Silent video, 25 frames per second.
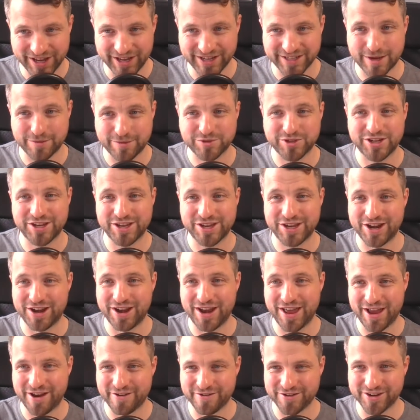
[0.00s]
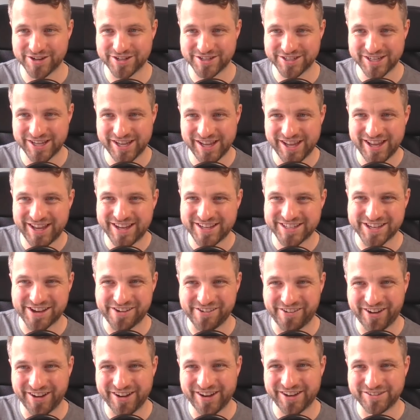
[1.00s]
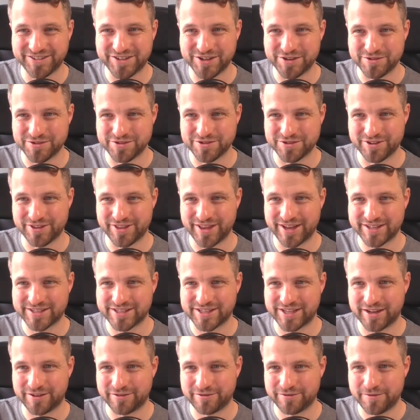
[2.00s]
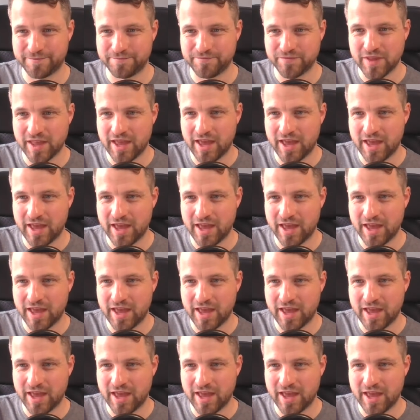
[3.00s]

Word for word: It's absolutely hilarious. So I love doing all of that stuff.